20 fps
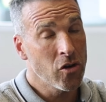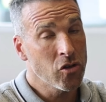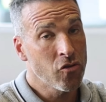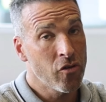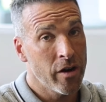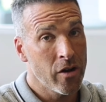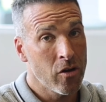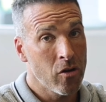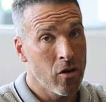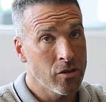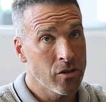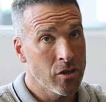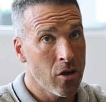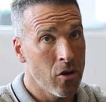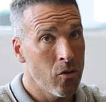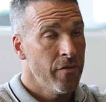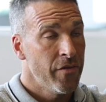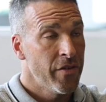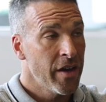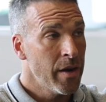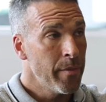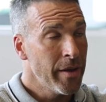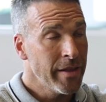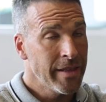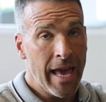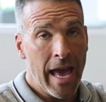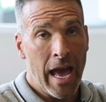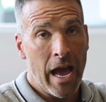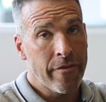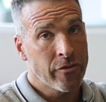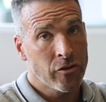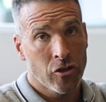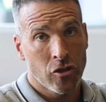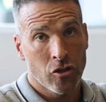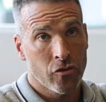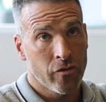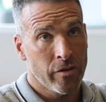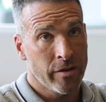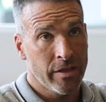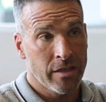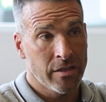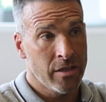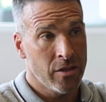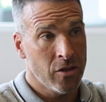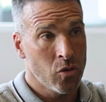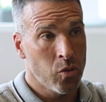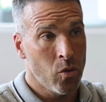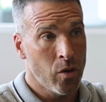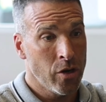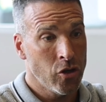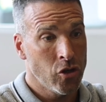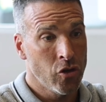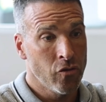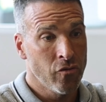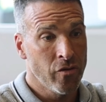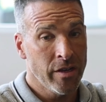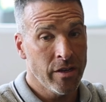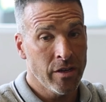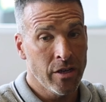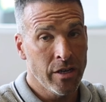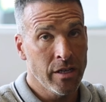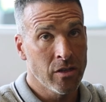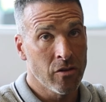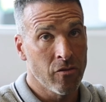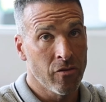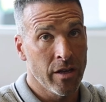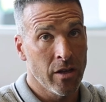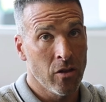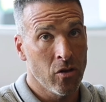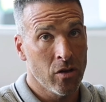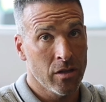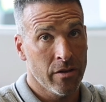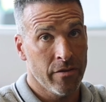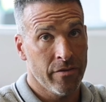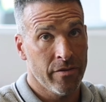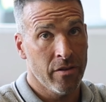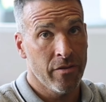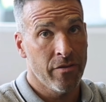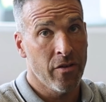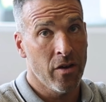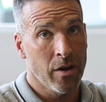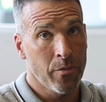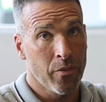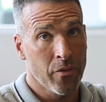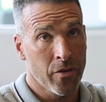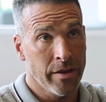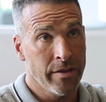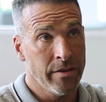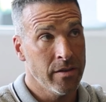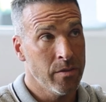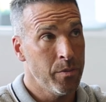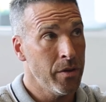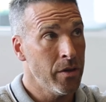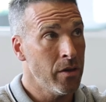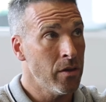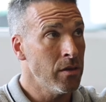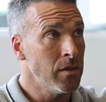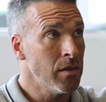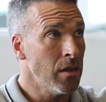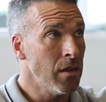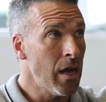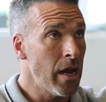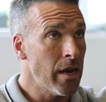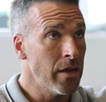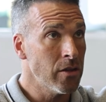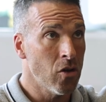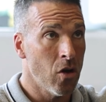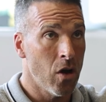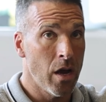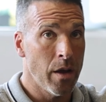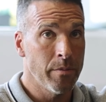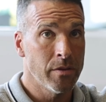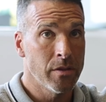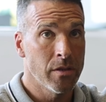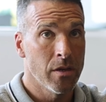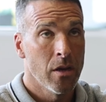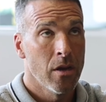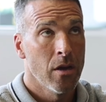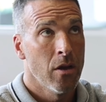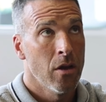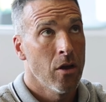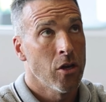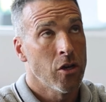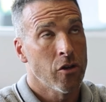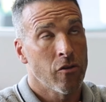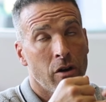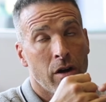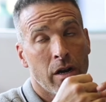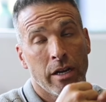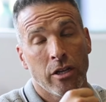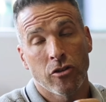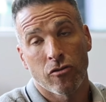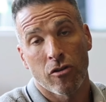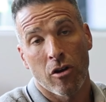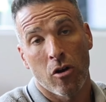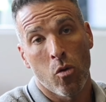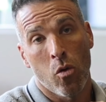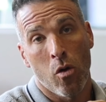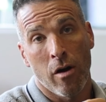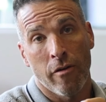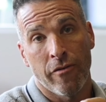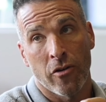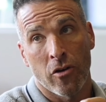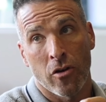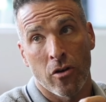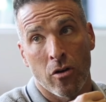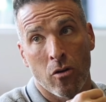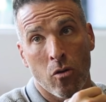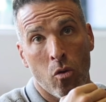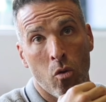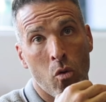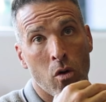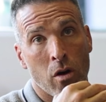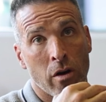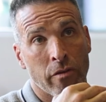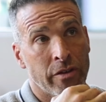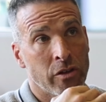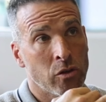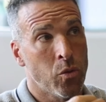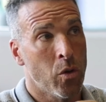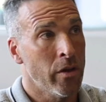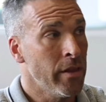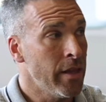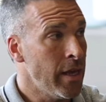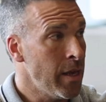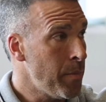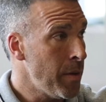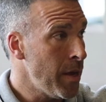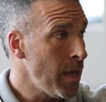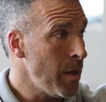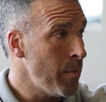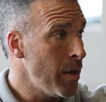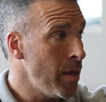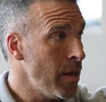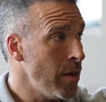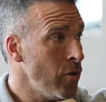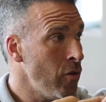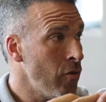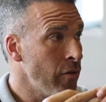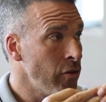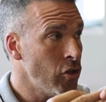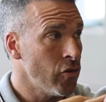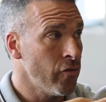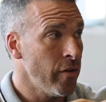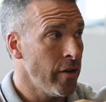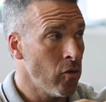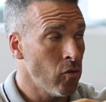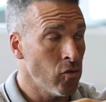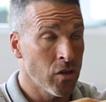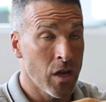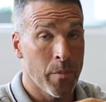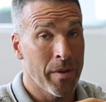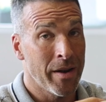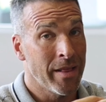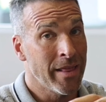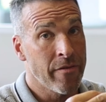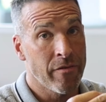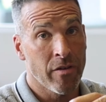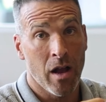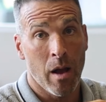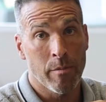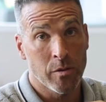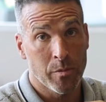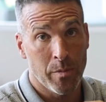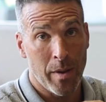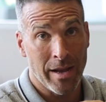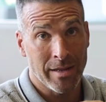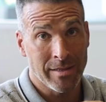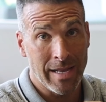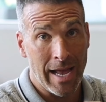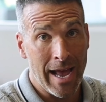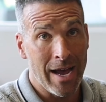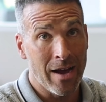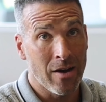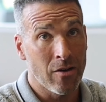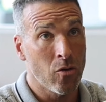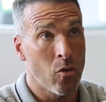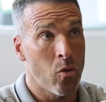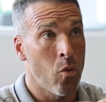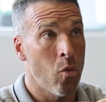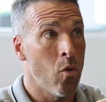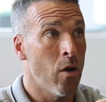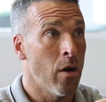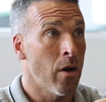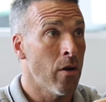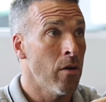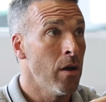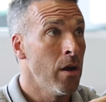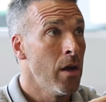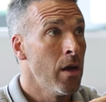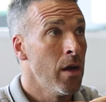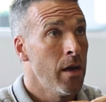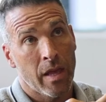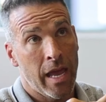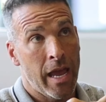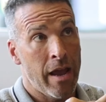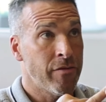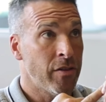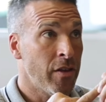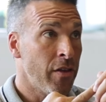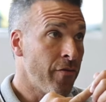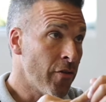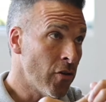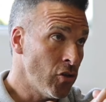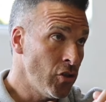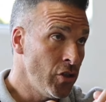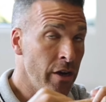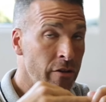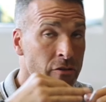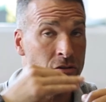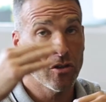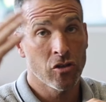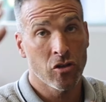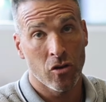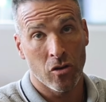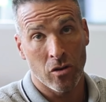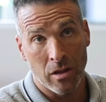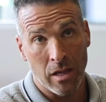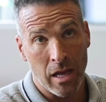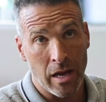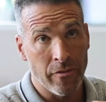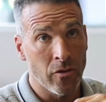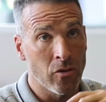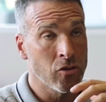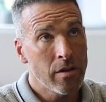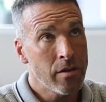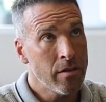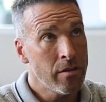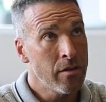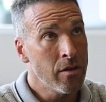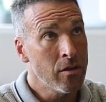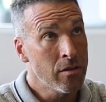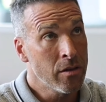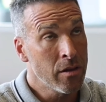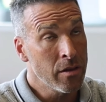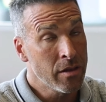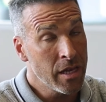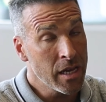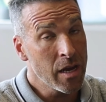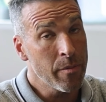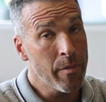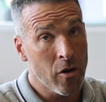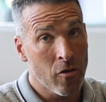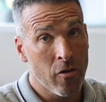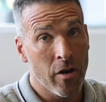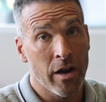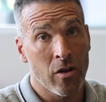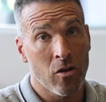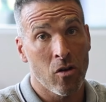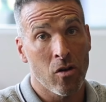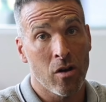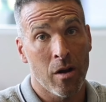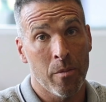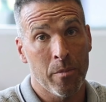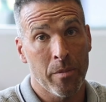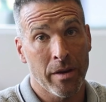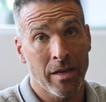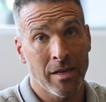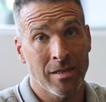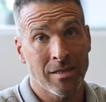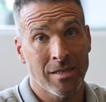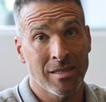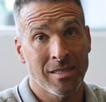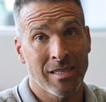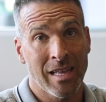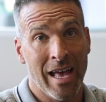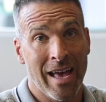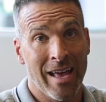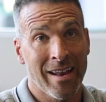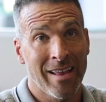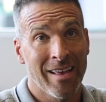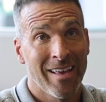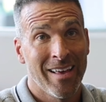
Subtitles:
as credit cards go, forget about the average interest rate that's in the 20s. You need to really look at the fine print, because a lot of times you're on an intro offer, or if there's one lane payment, your interest rate goes up and it never comes back down, or after the first year it's a certain level. The thing about credit card companies is that